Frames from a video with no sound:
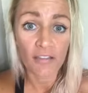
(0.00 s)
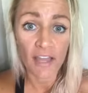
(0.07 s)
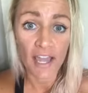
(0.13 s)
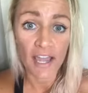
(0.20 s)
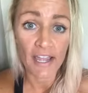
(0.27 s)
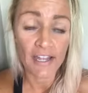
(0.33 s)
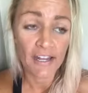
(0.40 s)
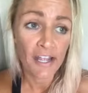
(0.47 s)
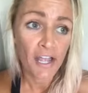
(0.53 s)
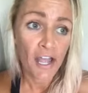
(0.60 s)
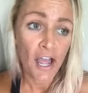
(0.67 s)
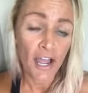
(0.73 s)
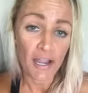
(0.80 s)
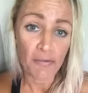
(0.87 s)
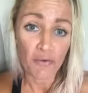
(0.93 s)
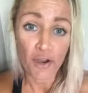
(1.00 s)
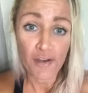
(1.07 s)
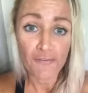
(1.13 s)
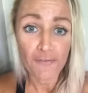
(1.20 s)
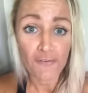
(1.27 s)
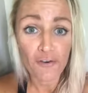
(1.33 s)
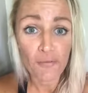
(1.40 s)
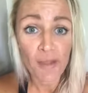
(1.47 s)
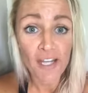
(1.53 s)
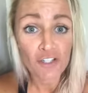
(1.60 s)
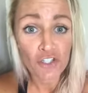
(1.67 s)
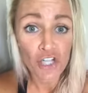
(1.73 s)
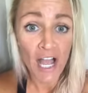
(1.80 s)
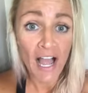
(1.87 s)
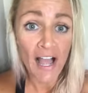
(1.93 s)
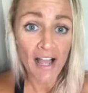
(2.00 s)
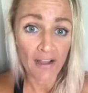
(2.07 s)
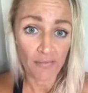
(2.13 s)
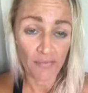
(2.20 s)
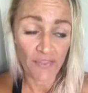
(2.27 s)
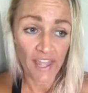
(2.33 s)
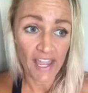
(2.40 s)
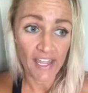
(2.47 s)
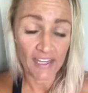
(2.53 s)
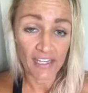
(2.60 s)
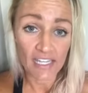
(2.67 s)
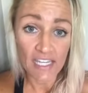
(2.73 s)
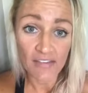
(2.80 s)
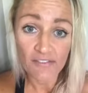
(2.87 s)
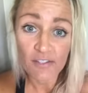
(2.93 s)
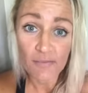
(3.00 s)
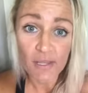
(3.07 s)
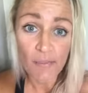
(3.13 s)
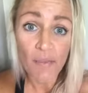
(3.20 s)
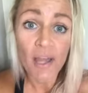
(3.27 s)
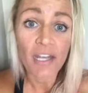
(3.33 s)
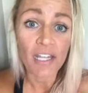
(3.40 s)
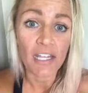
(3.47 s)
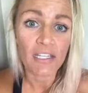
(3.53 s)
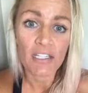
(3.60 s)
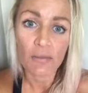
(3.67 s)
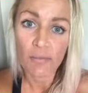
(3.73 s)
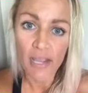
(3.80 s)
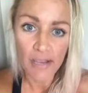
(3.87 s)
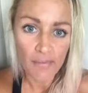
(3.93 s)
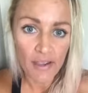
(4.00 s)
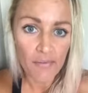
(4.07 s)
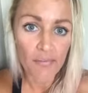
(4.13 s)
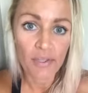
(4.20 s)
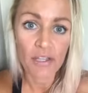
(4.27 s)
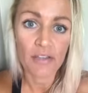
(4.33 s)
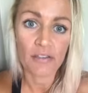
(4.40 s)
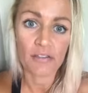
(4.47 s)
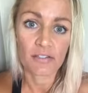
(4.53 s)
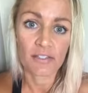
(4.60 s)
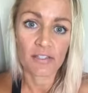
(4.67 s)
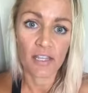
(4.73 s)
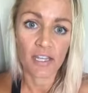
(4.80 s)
that I'm grateful for my job that gives me money to pay my bills.